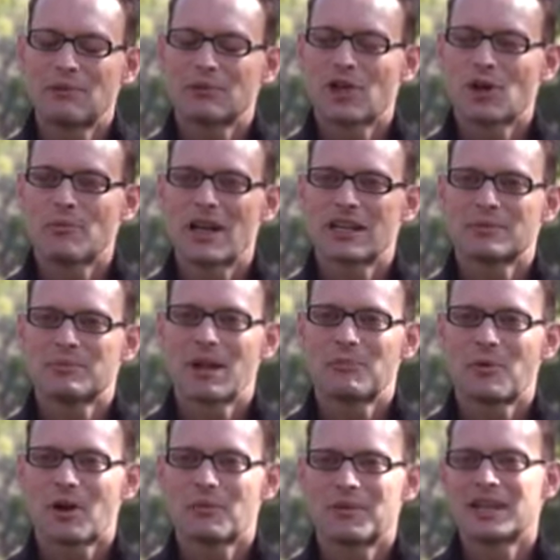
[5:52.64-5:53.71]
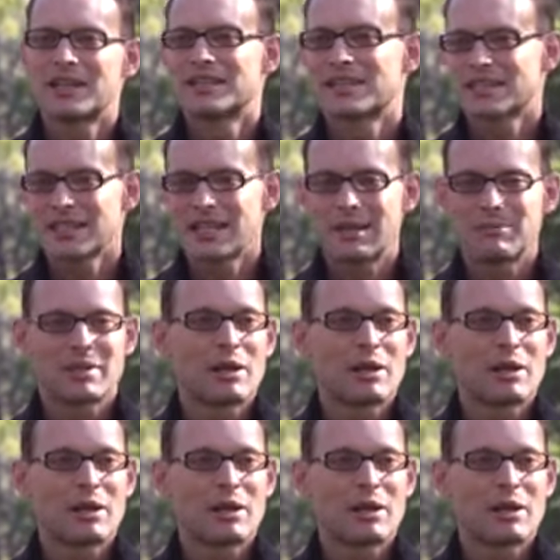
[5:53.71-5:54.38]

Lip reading: then I would go back to my apartment and sleep,